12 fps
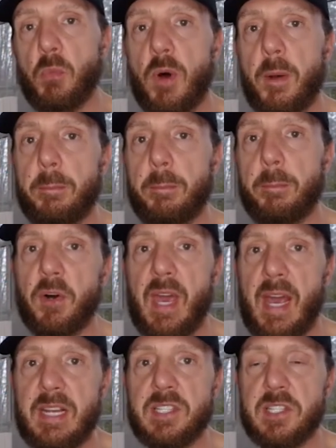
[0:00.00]
than what Bill
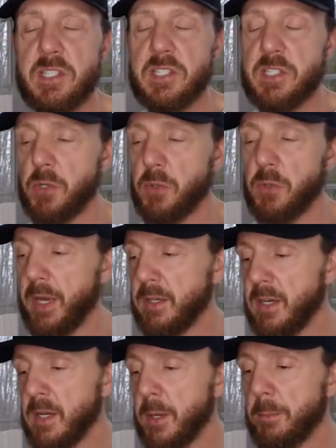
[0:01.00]
Cates is doing.
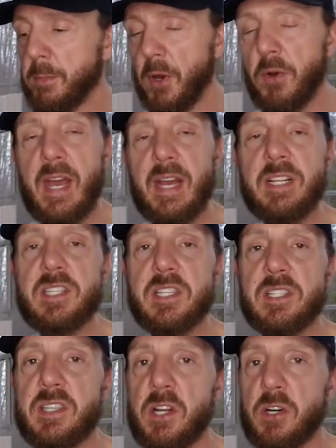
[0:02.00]
Bill Cates